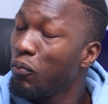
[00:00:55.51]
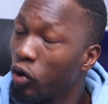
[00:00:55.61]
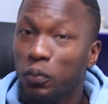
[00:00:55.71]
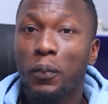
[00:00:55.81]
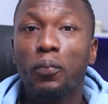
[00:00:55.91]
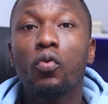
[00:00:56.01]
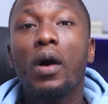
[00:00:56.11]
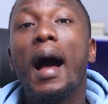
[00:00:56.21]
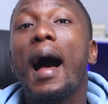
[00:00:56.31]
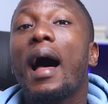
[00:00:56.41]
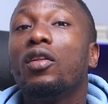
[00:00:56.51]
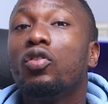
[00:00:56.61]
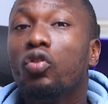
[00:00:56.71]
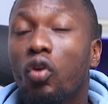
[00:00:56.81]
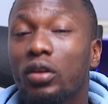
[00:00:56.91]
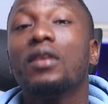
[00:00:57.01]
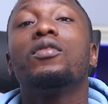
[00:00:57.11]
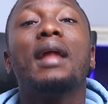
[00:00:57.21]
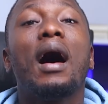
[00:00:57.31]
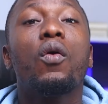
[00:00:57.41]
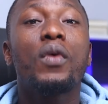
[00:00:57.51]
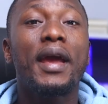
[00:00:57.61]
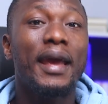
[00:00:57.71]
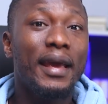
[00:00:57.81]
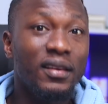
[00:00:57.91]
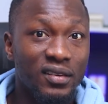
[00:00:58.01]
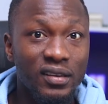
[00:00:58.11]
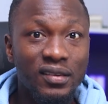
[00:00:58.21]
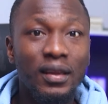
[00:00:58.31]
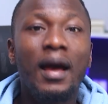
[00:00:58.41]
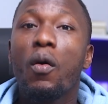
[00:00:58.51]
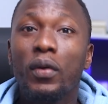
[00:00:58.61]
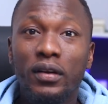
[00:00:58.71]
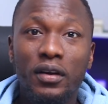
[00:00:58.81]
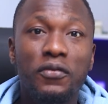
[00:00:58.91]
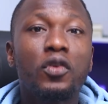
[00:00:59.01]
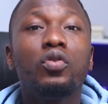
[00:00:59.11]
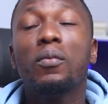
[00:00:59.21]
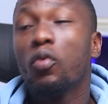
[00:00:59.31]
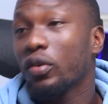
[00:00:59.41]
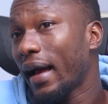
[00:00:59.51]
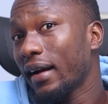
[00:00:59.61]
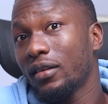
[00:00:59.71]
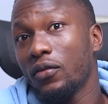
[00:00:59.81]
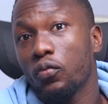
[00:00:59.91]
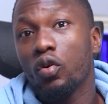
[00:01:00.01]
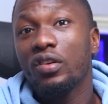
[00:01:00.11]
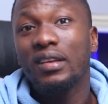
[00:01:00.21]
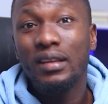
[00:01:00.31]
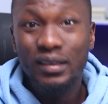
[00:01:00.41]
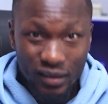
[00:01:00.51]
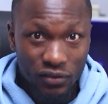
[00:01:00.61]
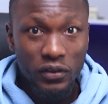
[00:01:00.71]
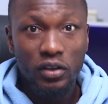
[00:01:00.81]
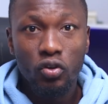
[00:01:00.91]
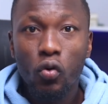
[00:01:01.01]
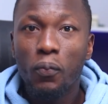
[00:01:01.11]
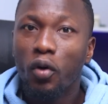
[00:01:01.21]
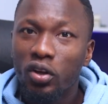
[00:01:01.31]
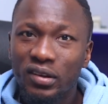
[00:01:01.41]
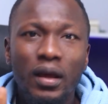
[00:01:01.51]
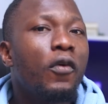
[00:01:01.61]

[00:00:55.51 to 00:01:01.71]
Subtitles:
most people are not even aware exist. I will review the most active ones in this video, but